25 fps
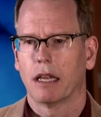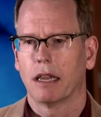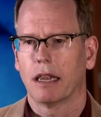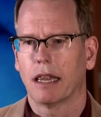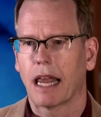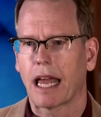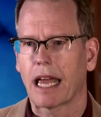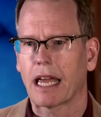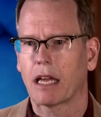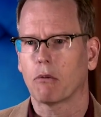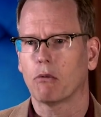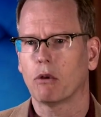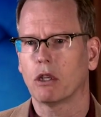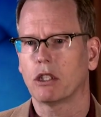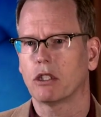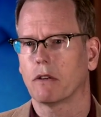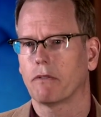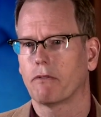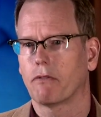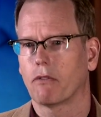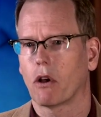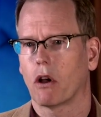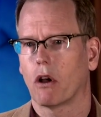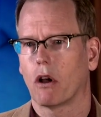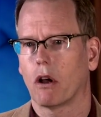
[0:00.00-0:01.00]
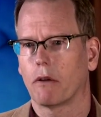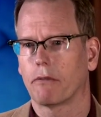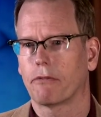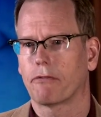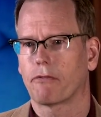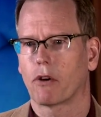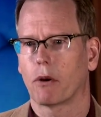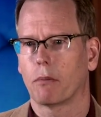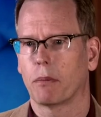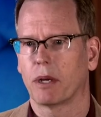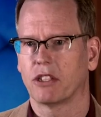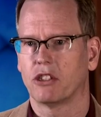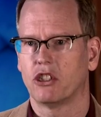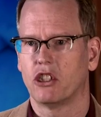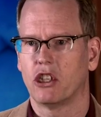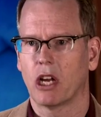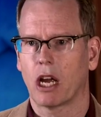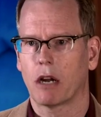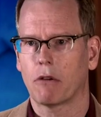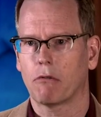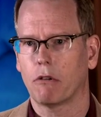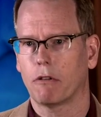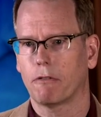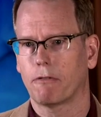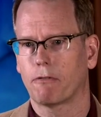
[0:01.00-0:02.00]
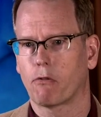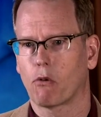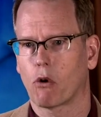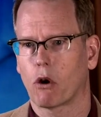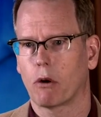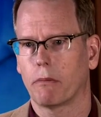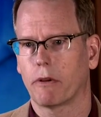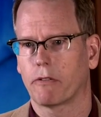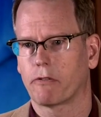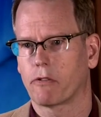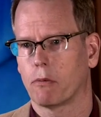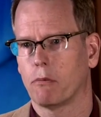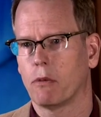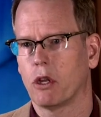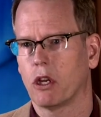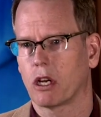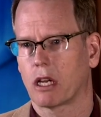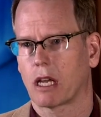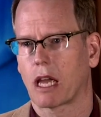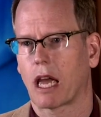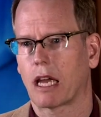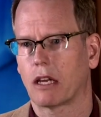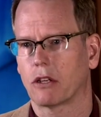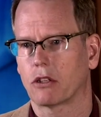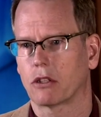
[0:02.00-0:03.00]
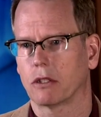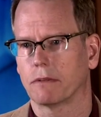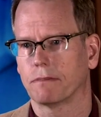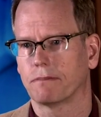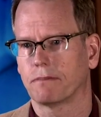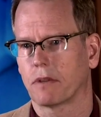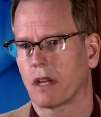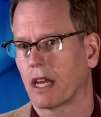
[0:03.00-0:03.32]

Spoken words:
language evolved from a general form of communication